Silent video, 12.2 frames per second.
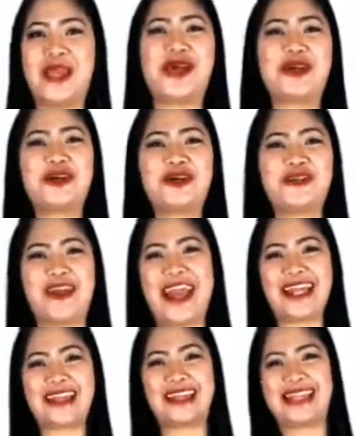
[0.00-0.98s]
Correct.
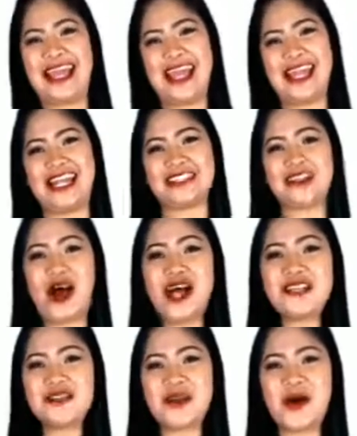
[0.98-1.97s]
It is
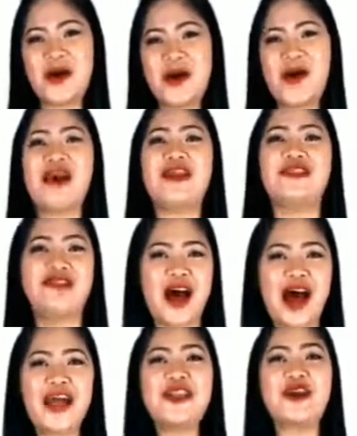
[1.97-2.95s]
also
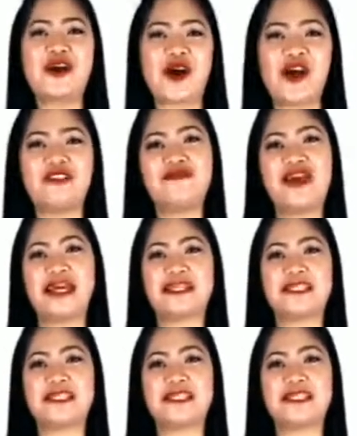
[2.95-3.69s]
non-convex